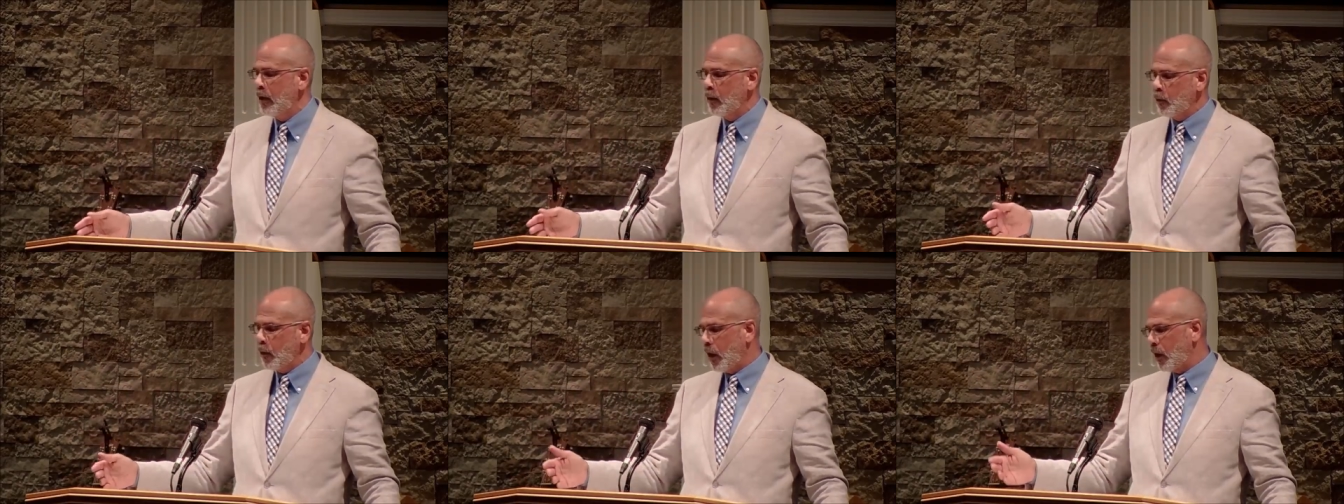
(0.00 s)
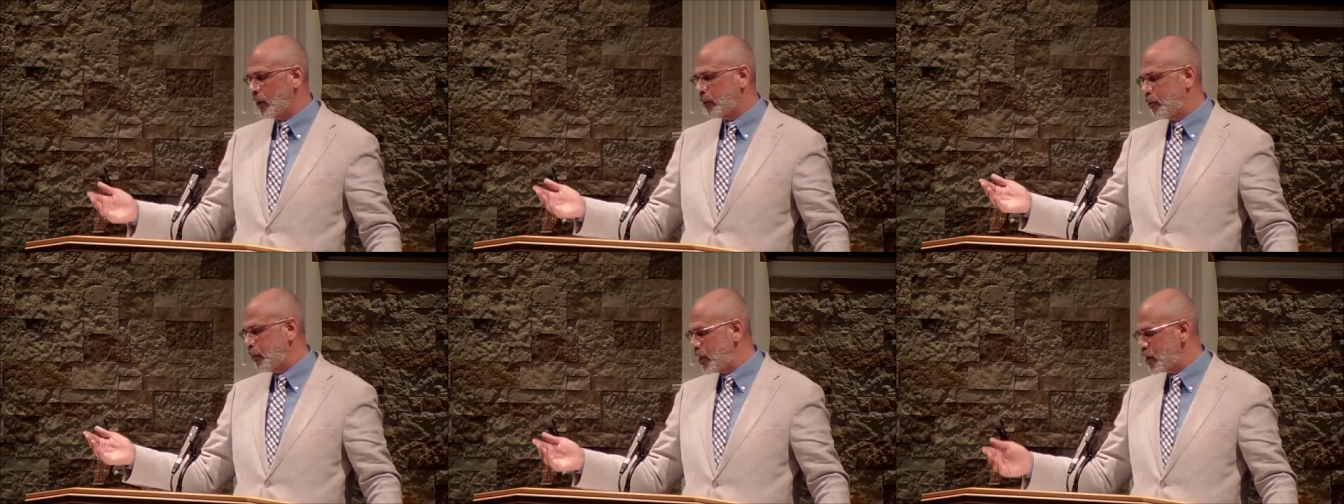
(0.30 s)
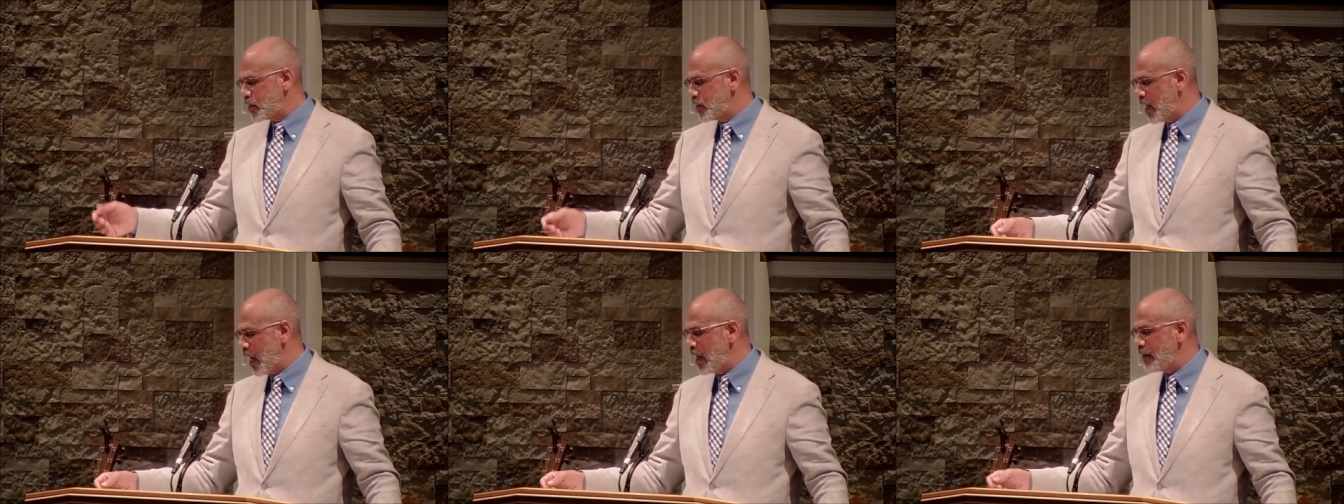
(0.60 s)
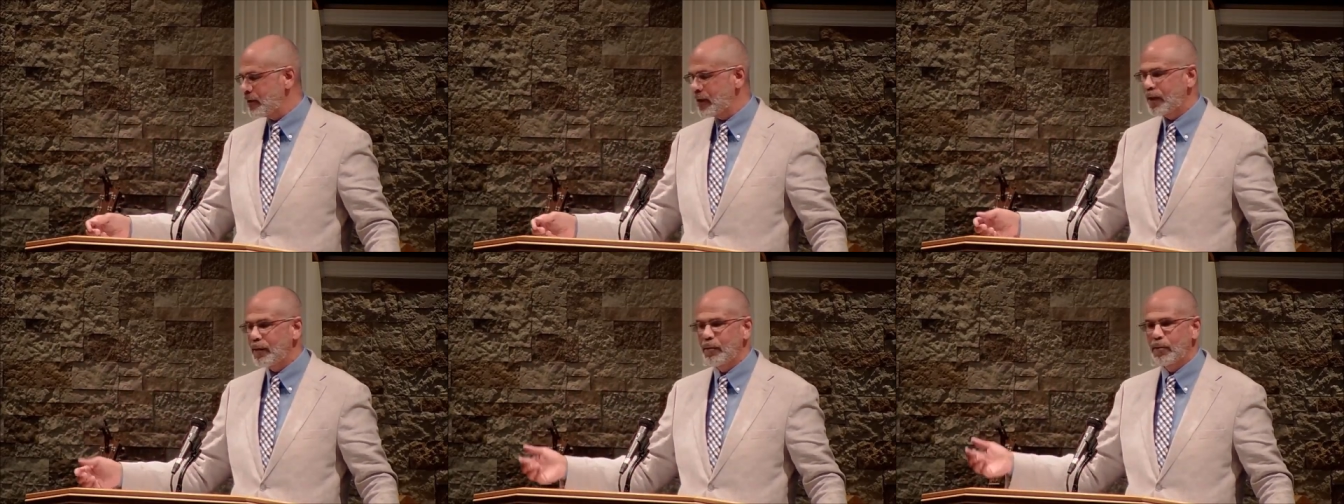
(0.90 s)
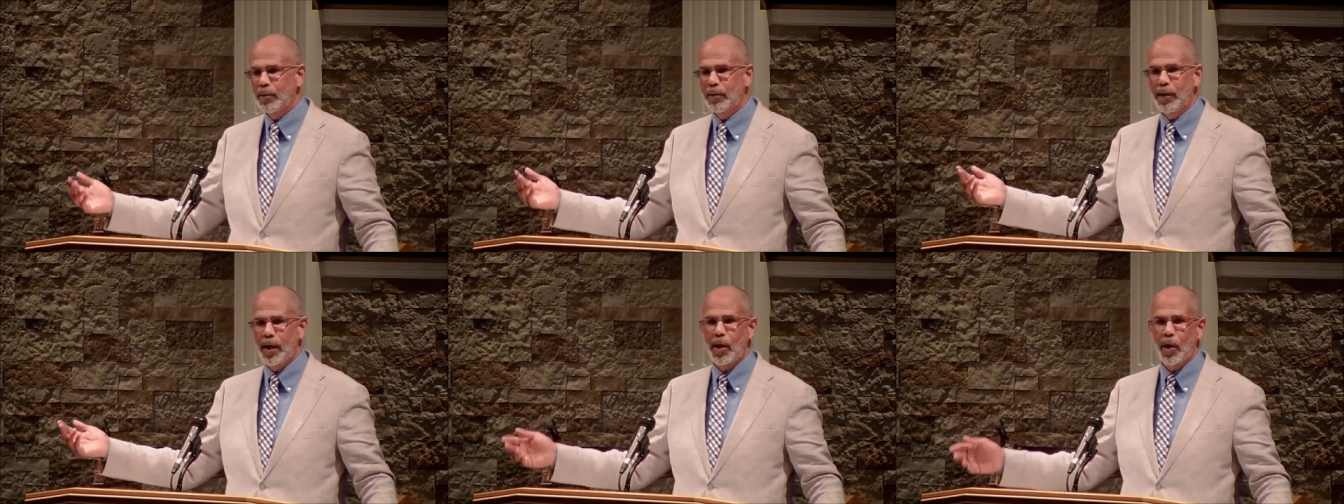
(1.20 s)
Well, the British Navy,
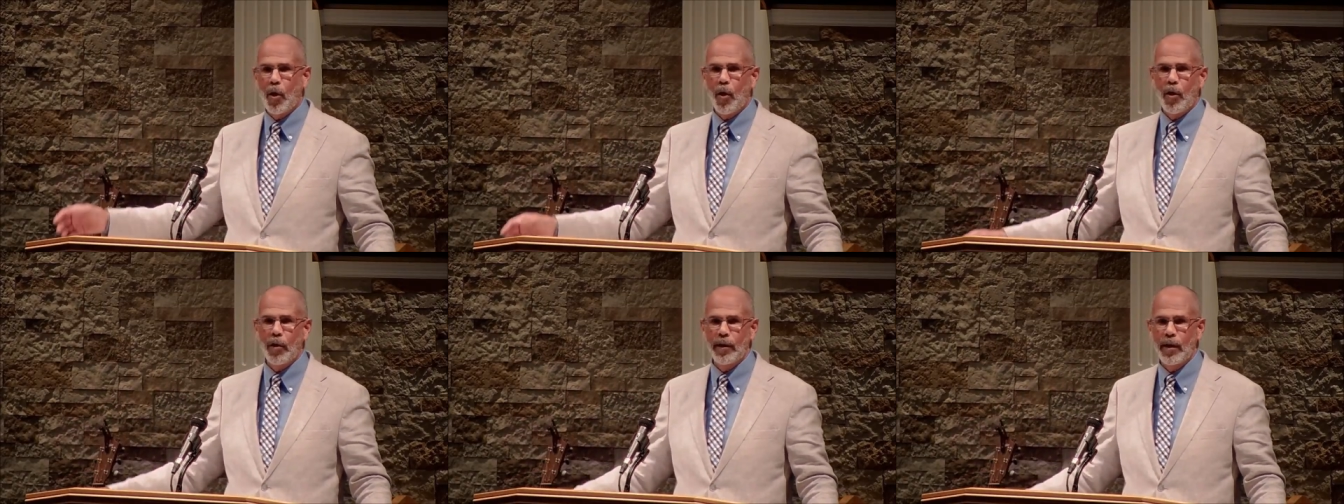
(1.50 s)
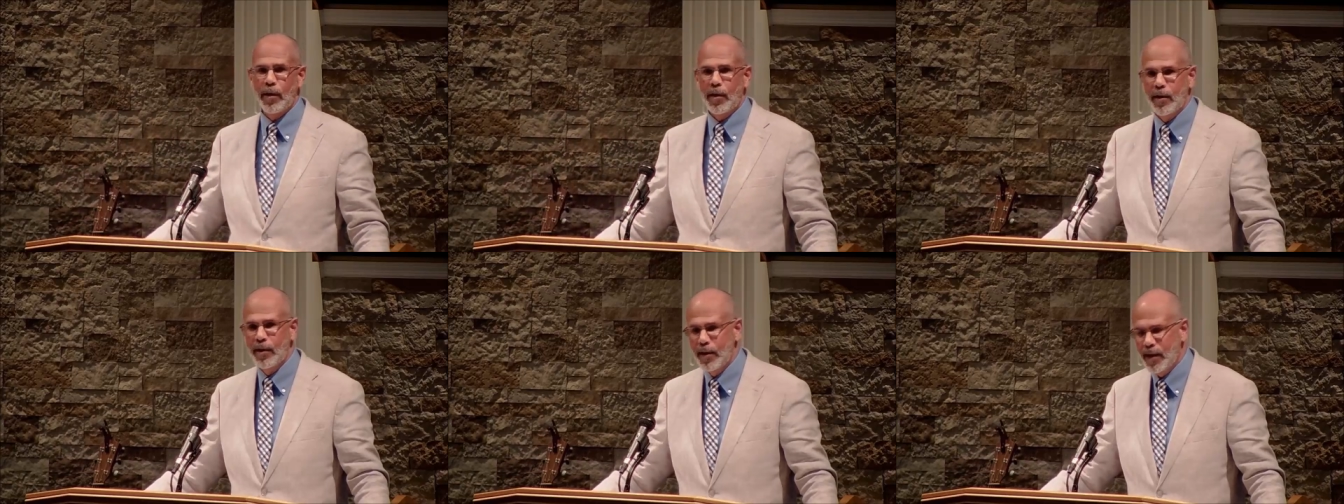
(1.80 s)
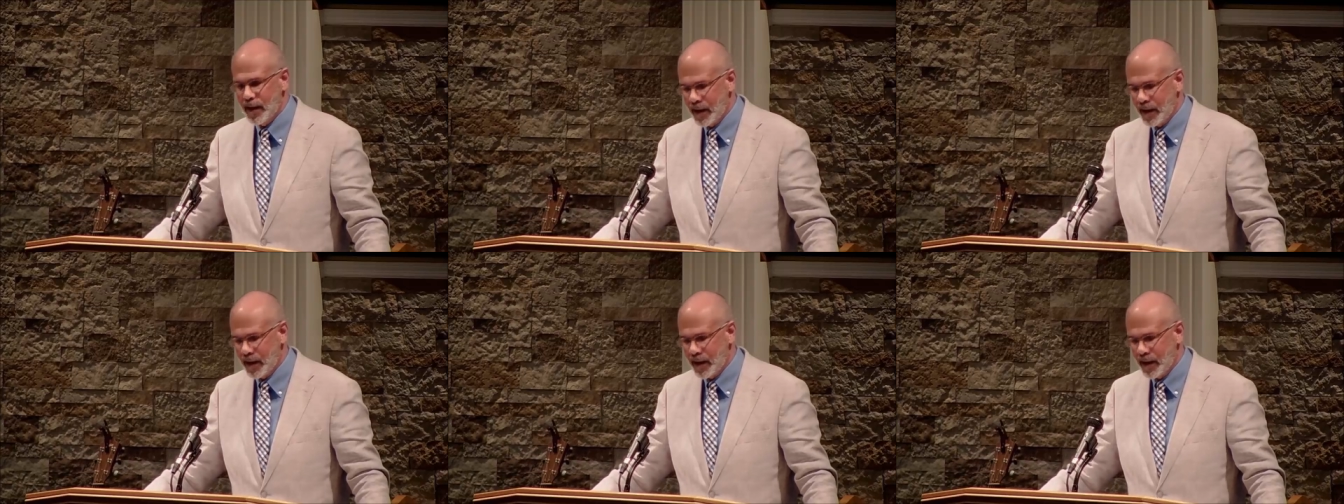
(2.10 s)
they call their